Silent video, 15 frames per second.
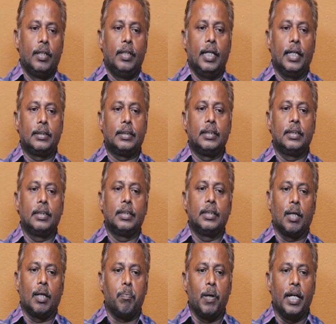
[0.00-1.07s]
Next,
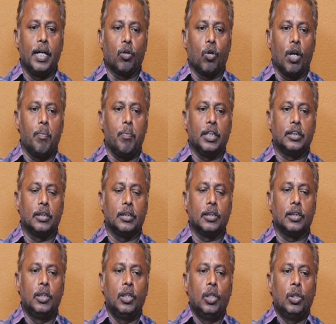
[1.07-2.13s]
supplier collaborations.
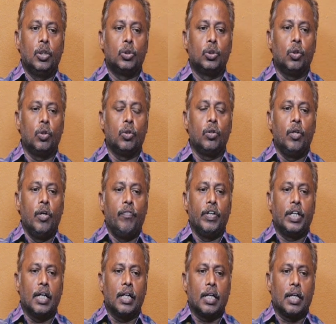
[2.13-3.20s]
So, we
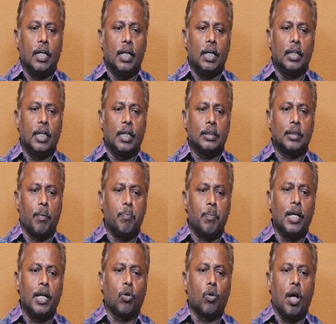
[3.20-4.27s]
can the
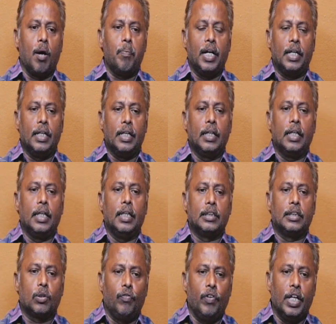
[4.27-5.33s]
supplier collaborating
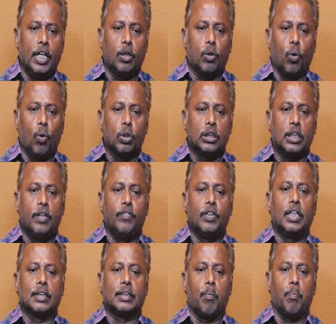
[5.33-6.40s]
is very closely with
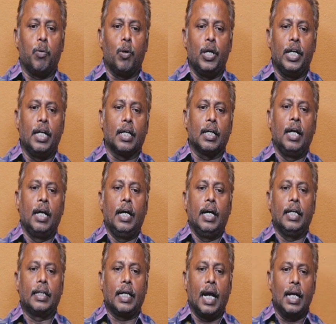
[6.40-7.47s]
the supplier,
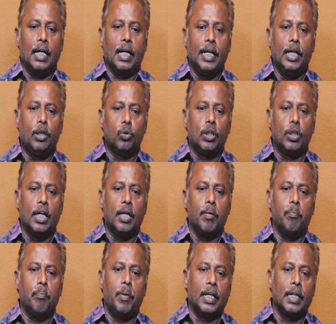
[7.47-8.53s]
it can lead to the
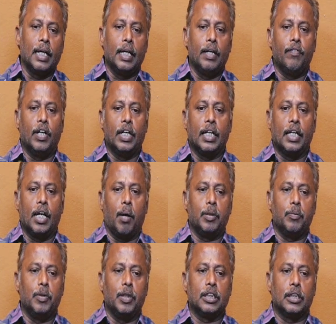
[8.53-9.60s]
better inventory
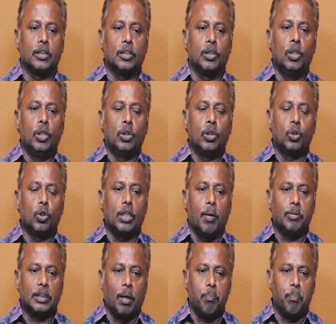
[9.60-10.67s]
optimizations. So, the
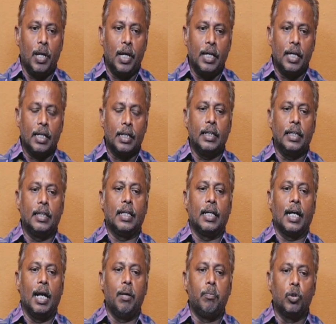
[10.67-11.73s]
supplier it
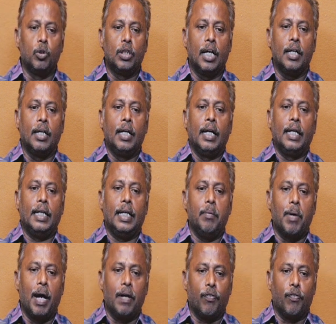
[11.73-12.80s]
help to the
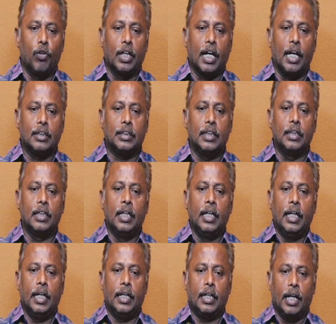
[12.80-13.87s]
demand forecasting,
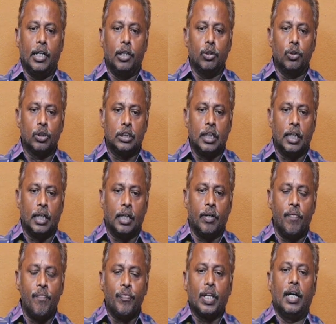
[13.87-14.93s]
it reduce
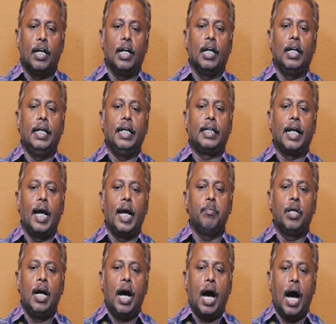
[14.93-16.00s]
the lead time
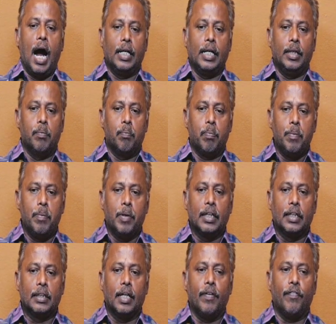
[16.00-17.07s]
and
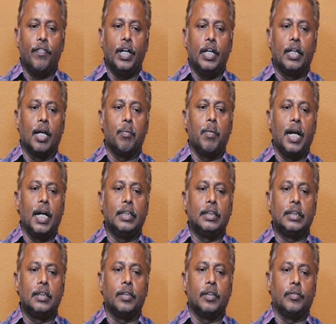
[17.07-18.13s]
implementing the vendor
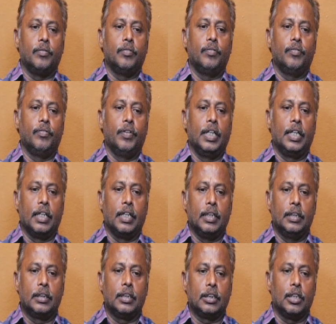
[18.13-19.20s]
managed
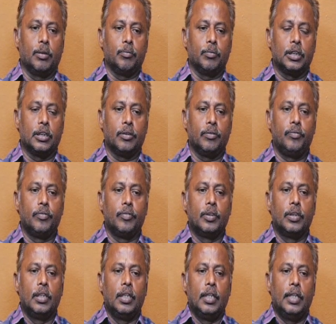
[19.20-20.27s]
inventory systems.
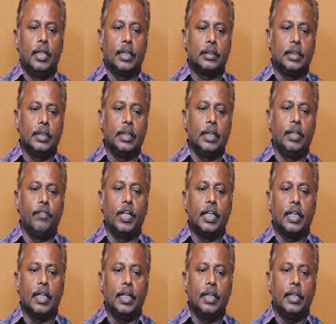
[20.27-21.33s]
Next,
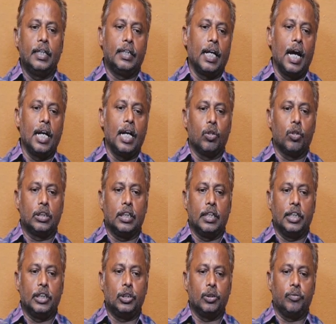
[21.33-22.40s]
inventory turnover
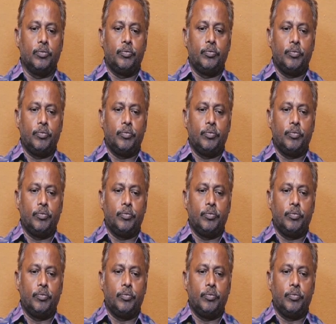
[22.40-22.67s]
ratio.